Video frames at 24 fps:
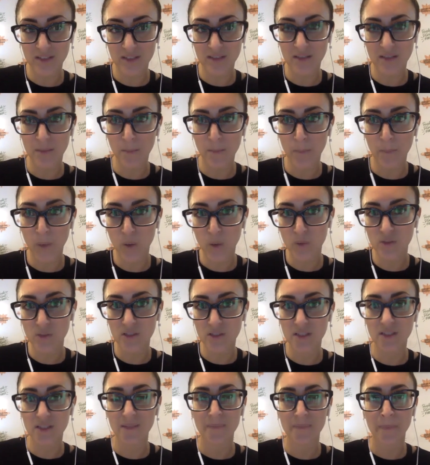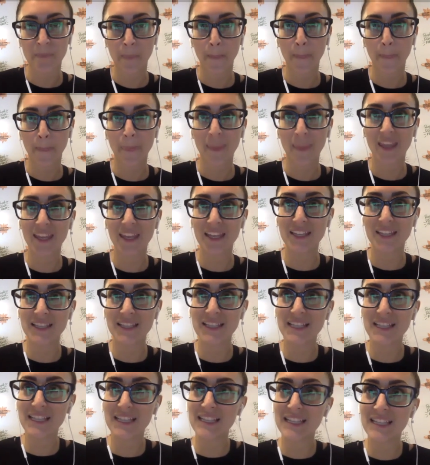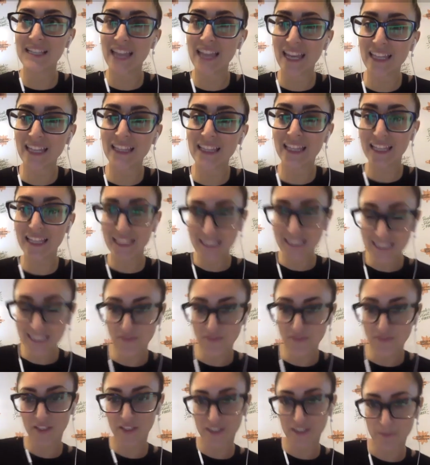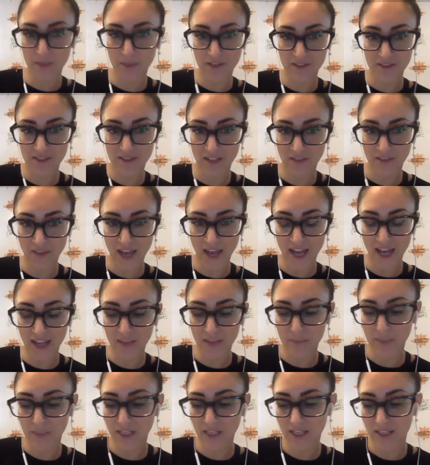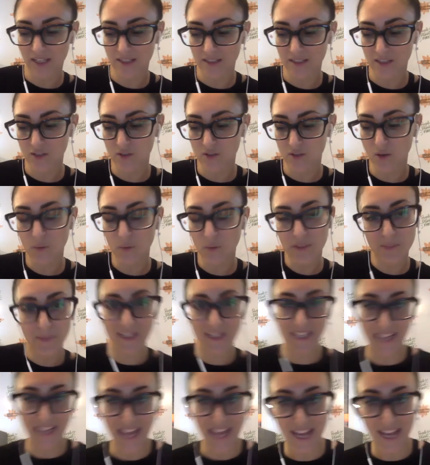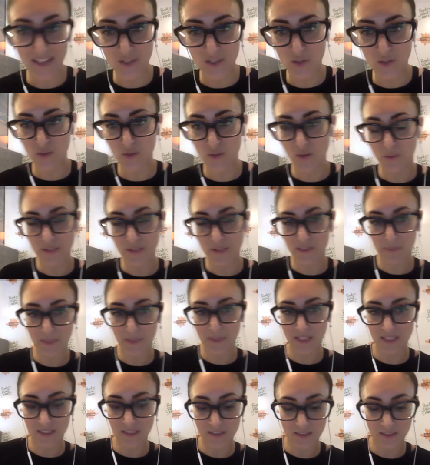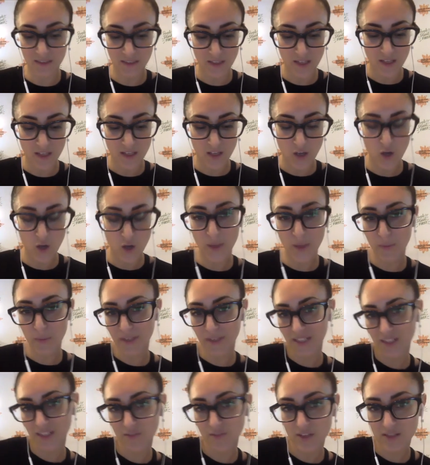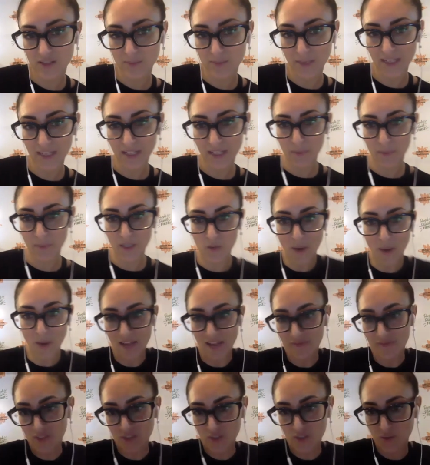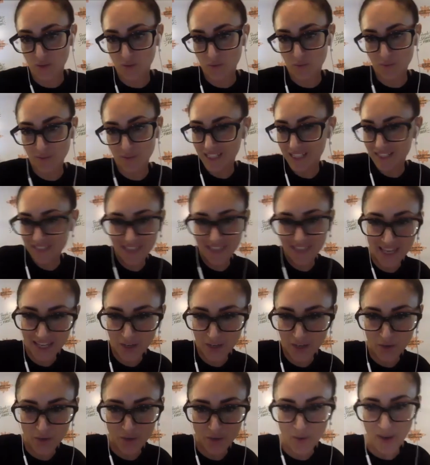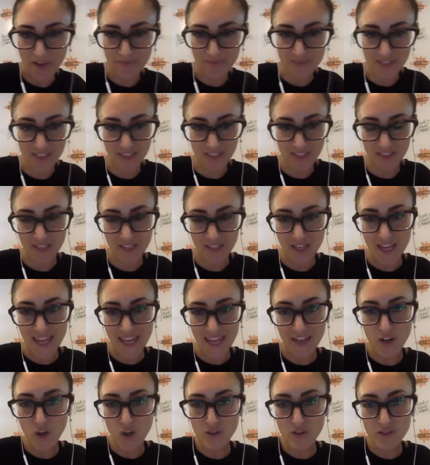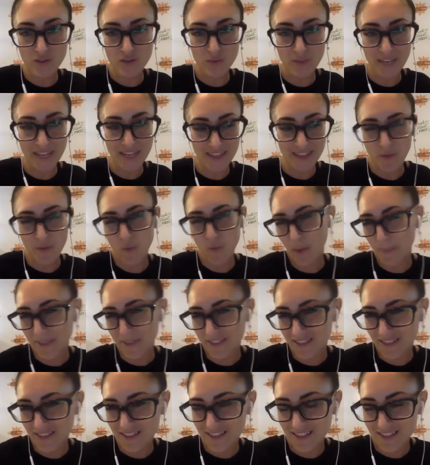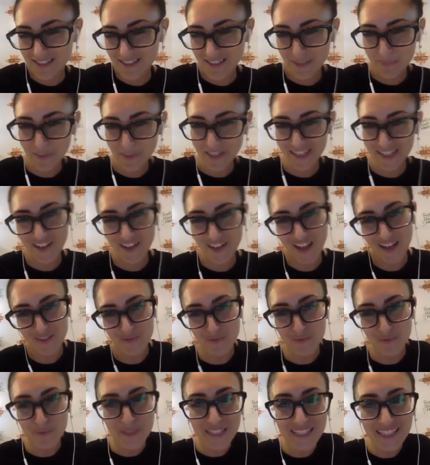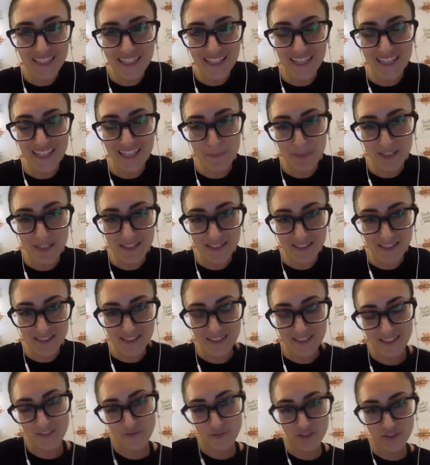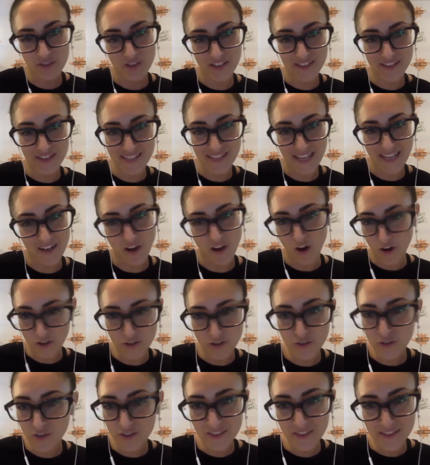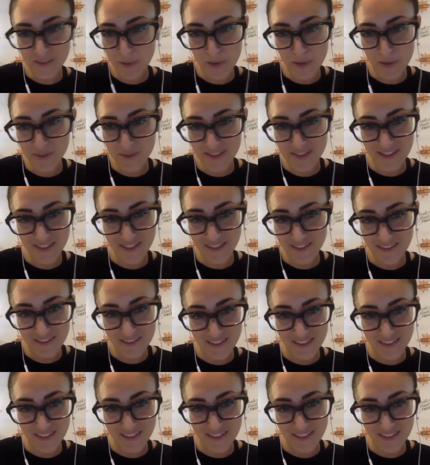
the most insanely different experience than I've had, because there's always been a catch. There's always been, okay, we're going to give you this money, but you have to do this thing, or you have to, and also like, they want me to succeed, but like, not really. They need me to succeed for as long as that article is posted.